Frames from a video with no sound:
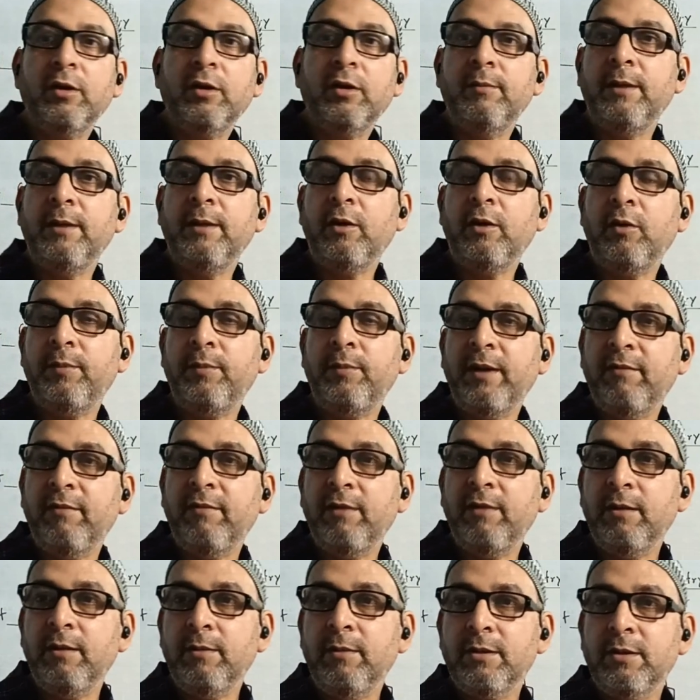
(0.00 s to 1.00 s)
water may not be
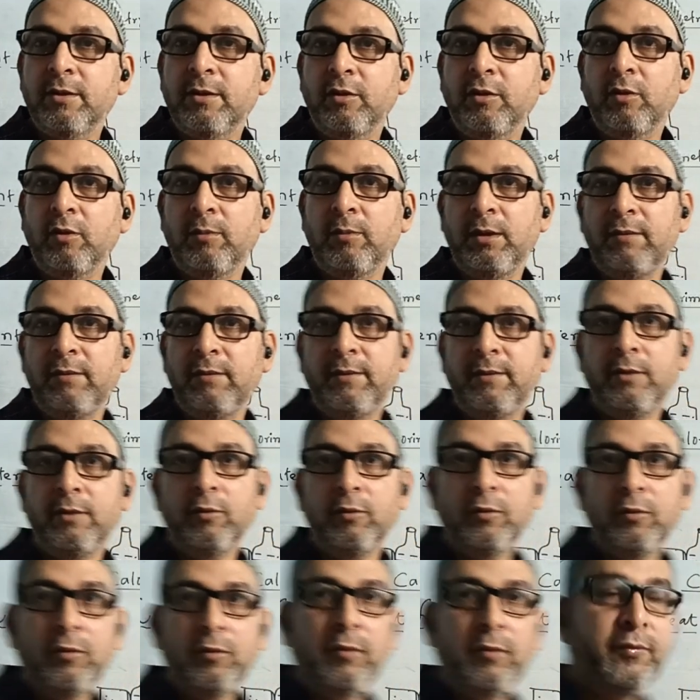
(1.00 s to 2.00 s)
available, so normally we
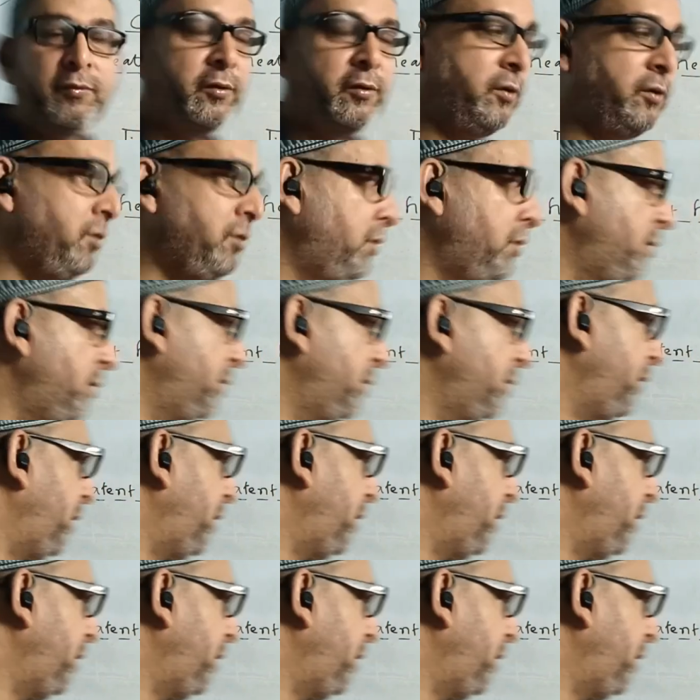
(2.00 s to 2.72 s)
don't go for